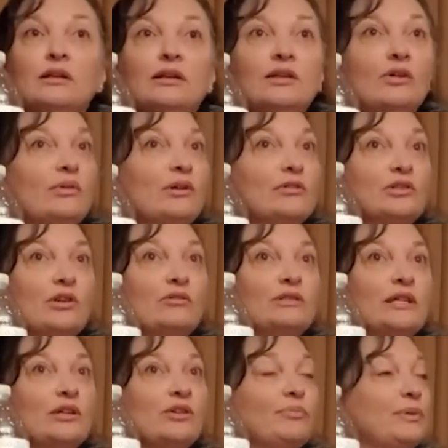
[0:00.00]
You know, we were so
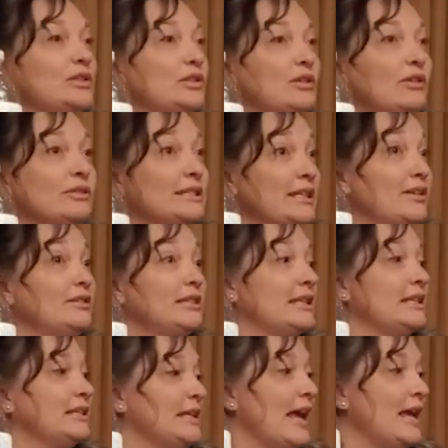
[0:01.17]
tickled. But you know, still to
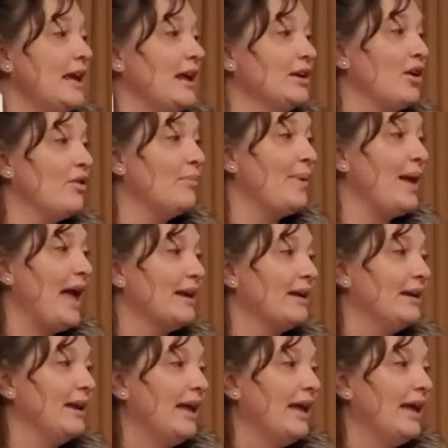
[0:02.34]
this day, I go back